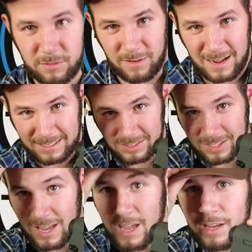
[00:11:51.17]

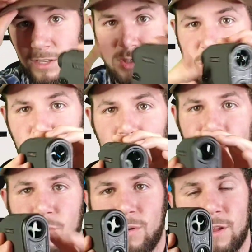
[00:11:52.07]
device. You just point
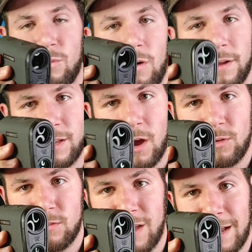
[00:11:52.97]
it where you want to go.
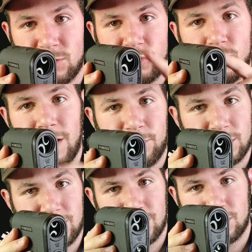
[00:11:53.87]
You've got two
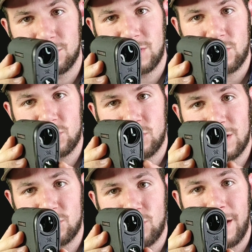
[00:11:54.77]
different systems here. So
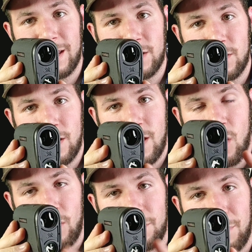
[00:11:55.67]
this right here
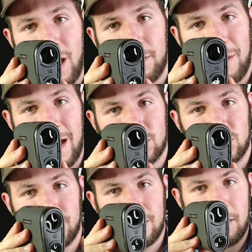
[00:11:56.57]
on the bottom
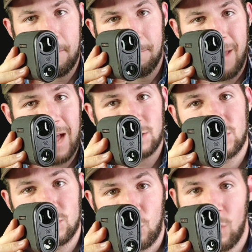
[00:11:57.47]
actually
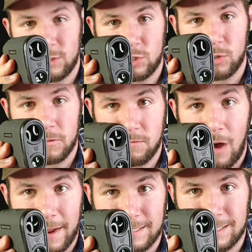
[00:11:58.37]
matches what you're
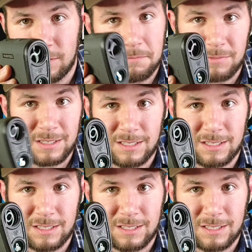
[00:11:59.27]
finding the